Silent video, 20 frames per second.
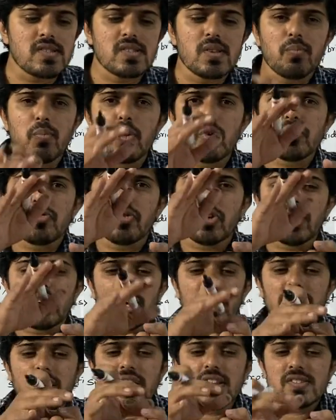Suppose 40
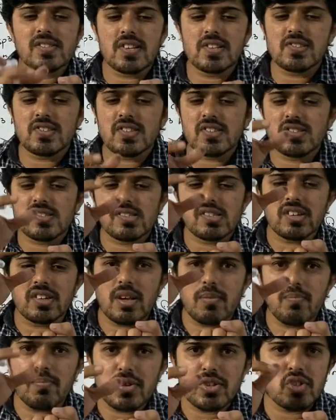degree Celsius is the
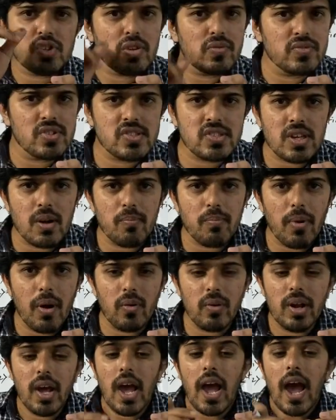temperature of this
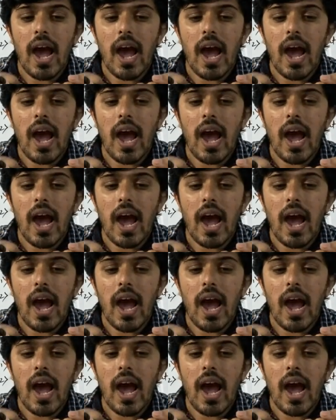compound.